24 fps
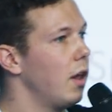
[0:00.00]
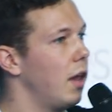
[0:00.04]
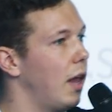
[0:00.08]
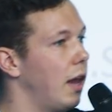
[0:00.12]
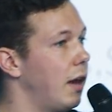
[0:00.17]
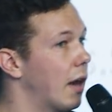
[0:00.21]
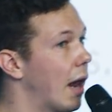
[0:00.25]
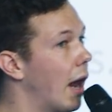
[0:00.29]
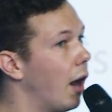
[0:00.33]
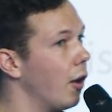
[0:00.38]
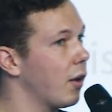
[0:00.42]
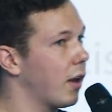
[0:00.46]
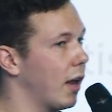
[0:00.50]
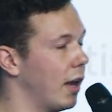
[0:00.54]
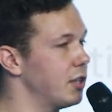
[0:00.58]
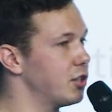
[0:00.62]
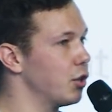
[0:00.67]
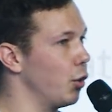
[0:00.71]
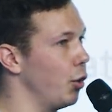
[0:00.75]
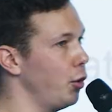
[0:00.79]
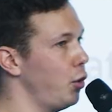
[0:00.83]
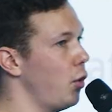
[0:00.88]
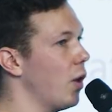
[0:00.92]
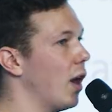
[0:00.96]
In our case,
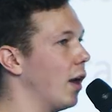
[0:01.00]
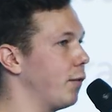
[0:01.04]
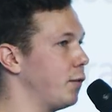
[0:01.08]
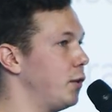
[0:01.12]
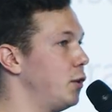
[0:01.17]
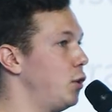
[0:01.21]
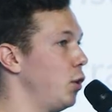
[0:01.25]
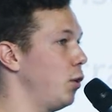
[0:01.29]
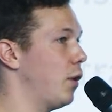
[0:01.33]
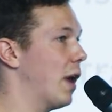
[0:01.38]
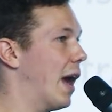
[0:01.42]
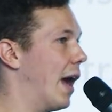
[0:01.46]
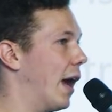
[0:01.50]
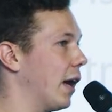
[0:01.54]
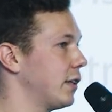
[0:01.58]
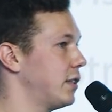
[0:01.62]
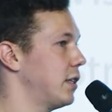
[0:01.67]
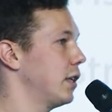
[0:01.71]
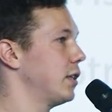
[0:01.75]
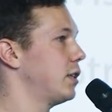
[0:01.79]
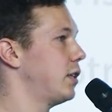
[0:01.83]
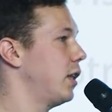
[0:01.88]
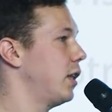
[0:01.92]
all you have to do to access